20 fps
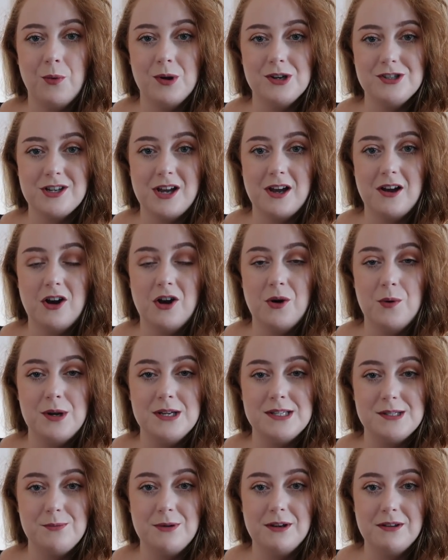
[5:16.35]
which are
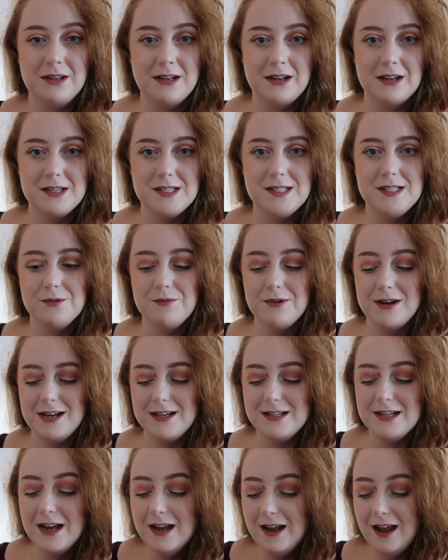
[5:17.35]
always really nice to
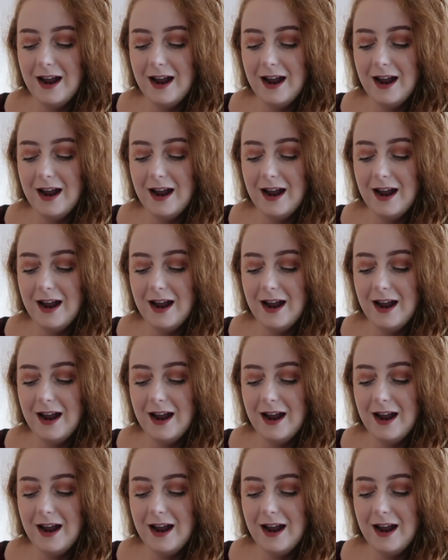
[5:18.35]
read.